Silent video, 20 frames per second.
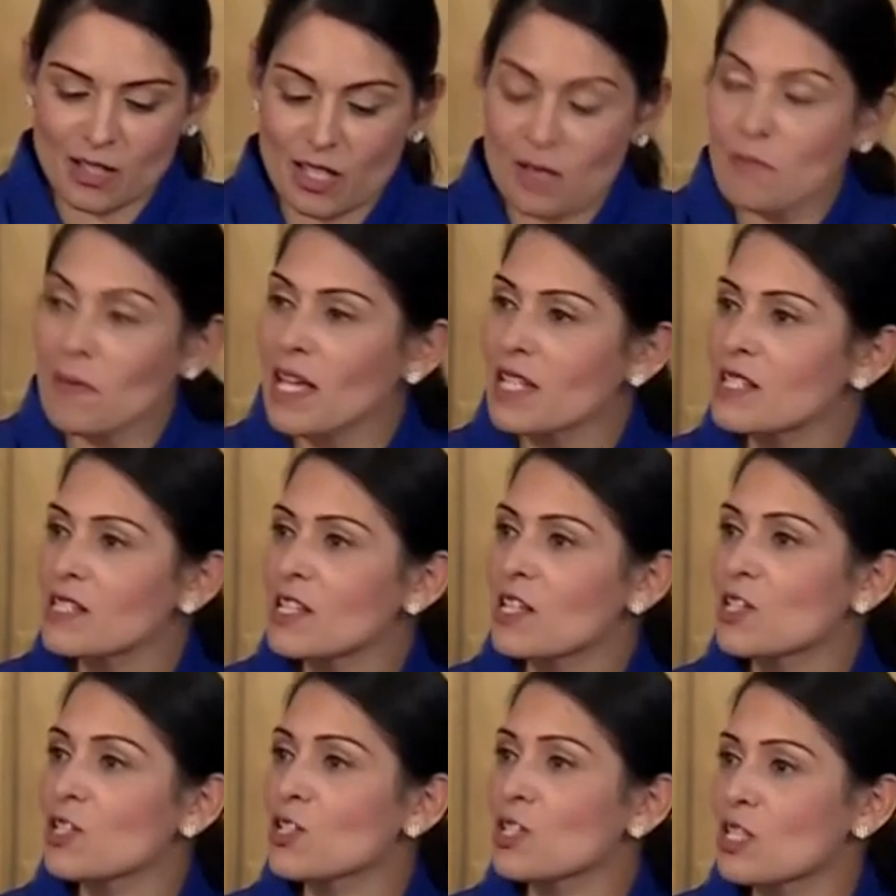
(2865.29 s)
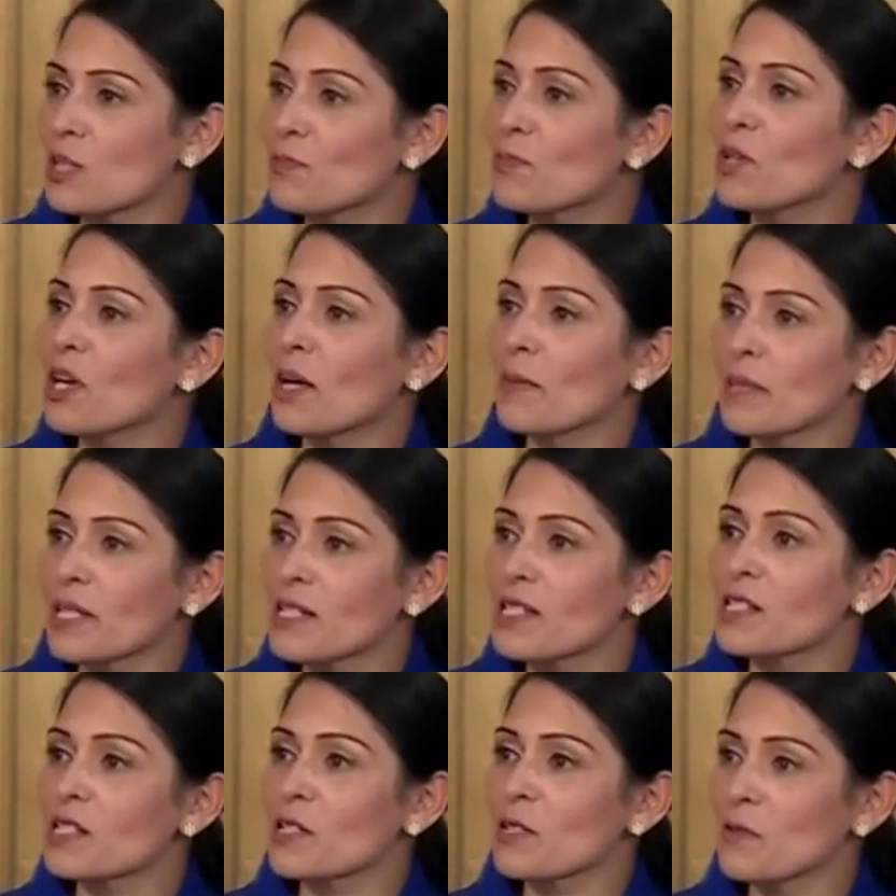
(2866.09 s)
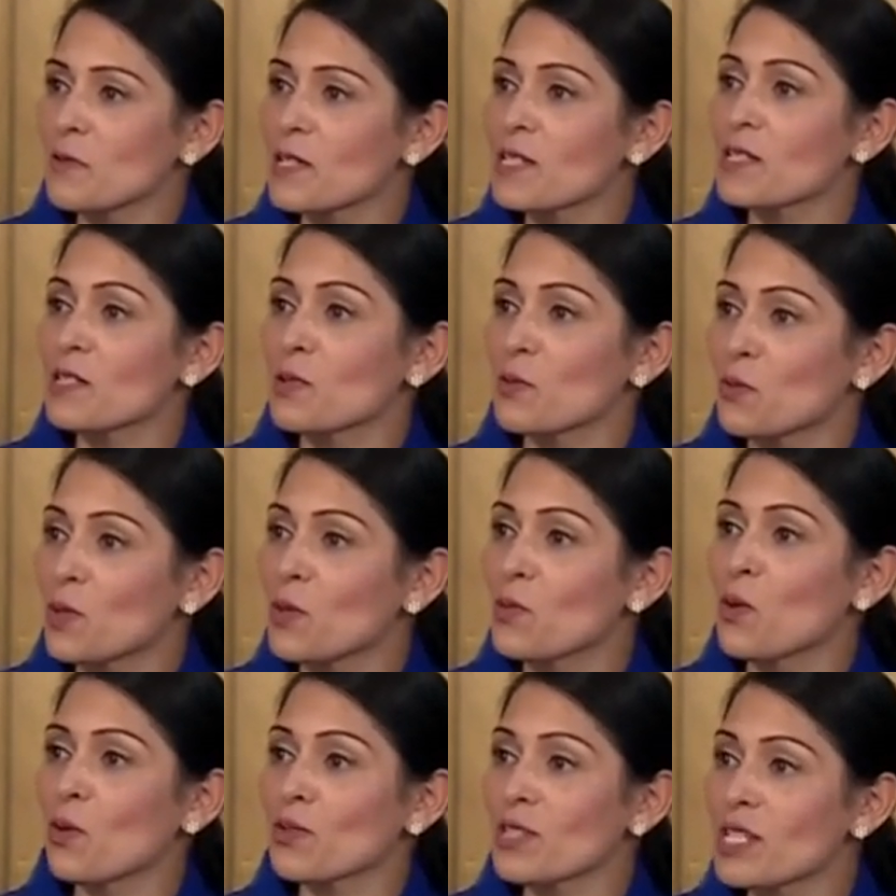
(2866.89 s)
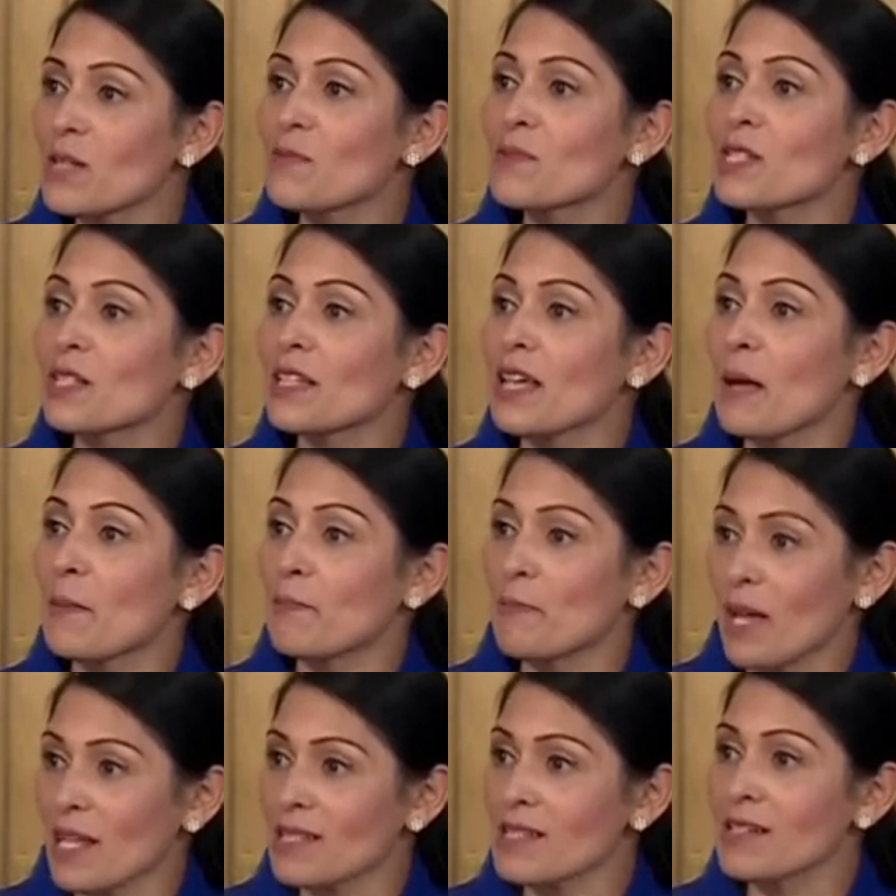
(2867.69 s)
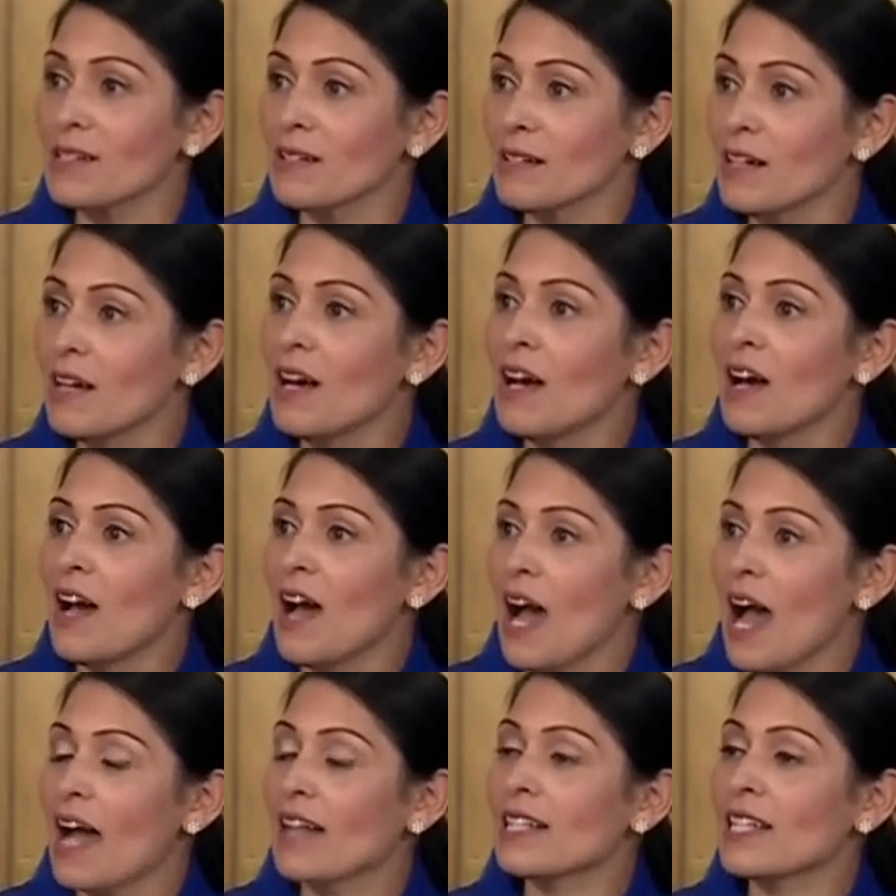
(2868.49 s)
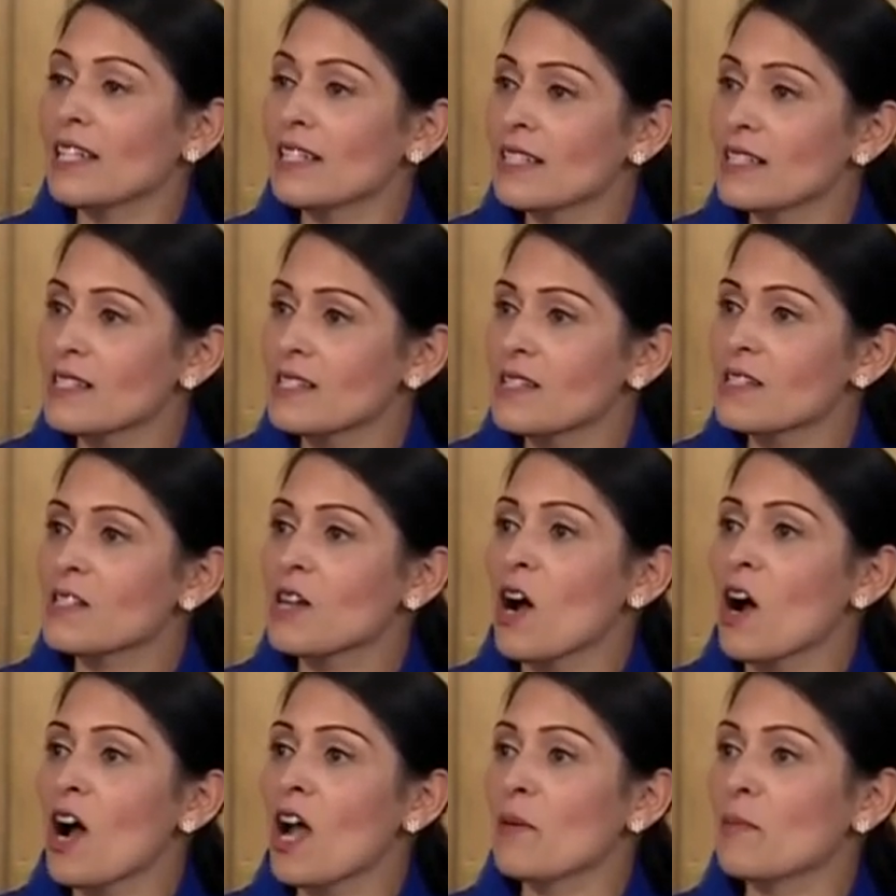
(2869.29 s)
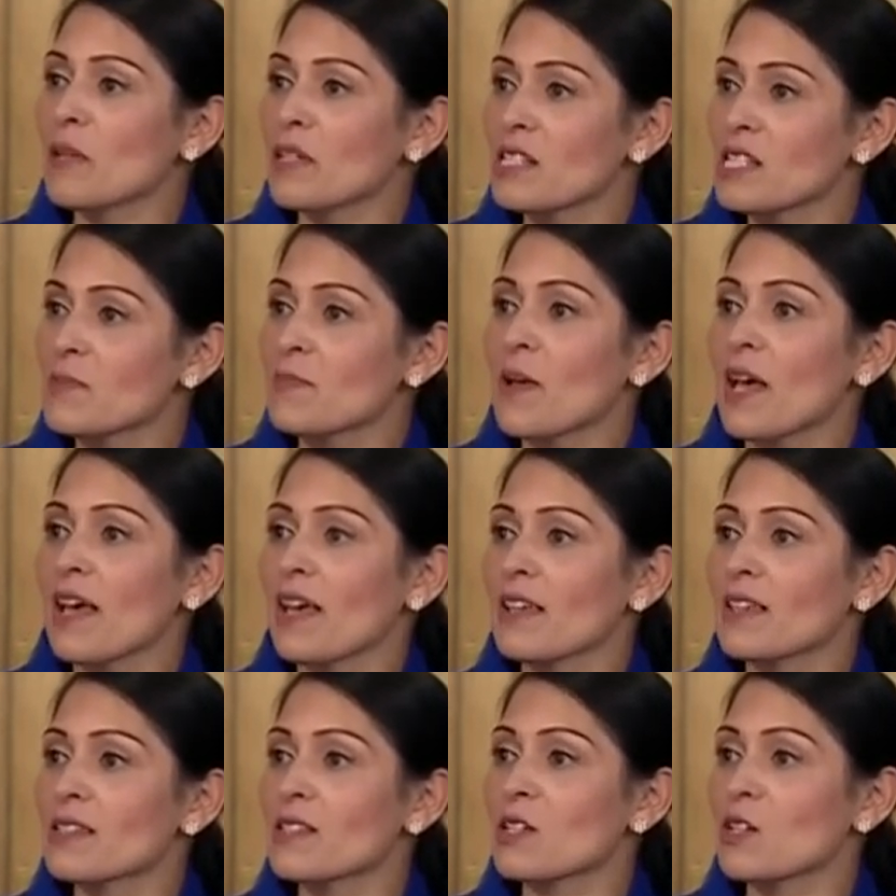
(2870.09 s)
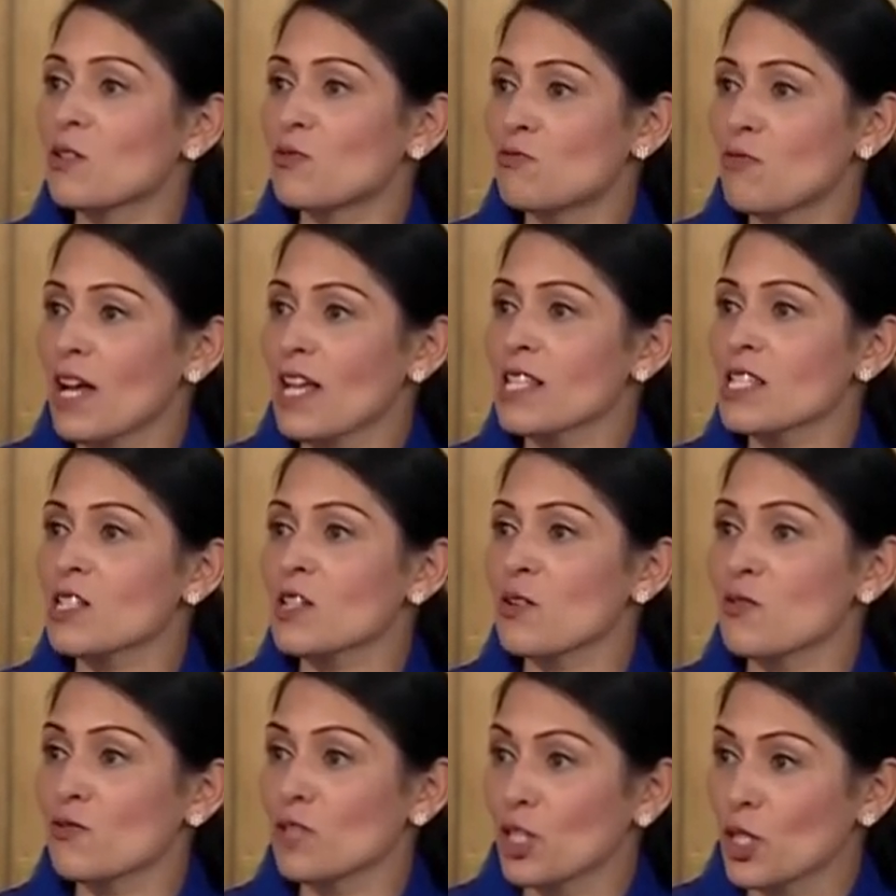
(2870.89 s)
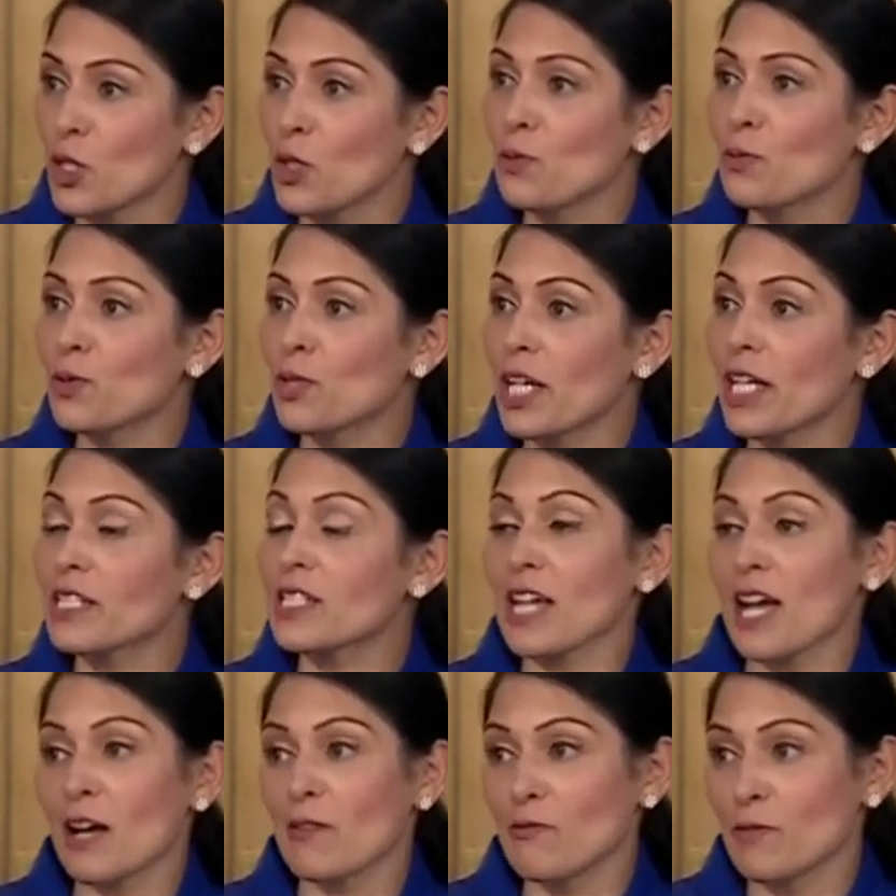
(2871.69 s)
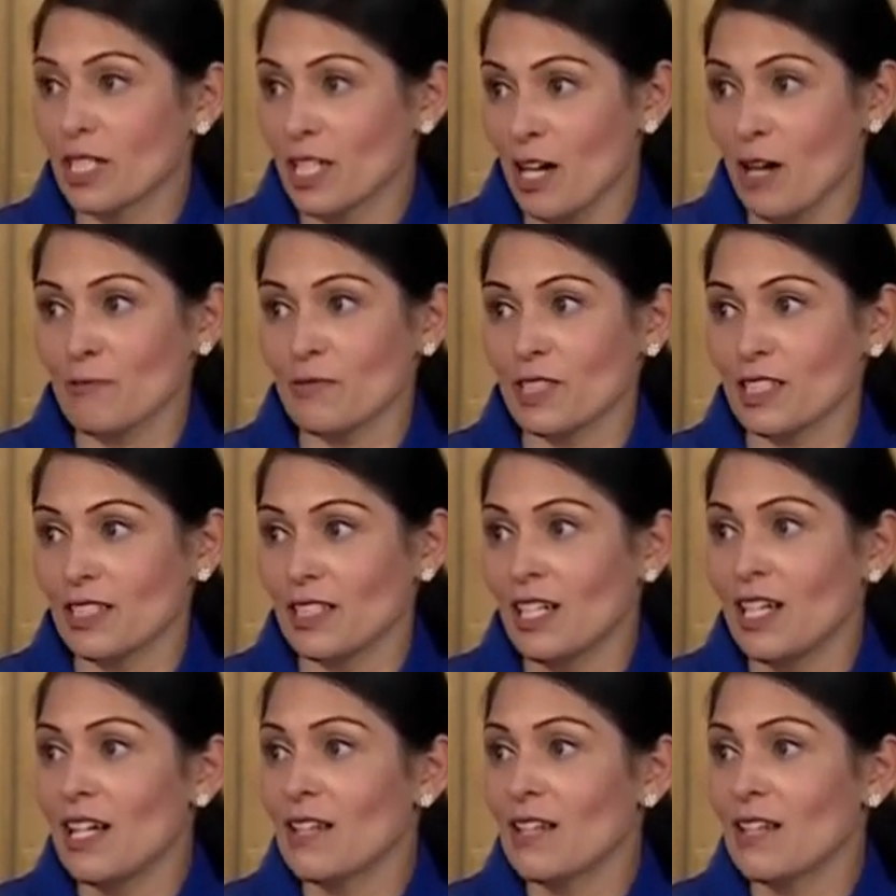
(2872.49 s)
The message to the Prime Minister is that we want him to get better, and he needs the time and space to rest, recuperate and recover.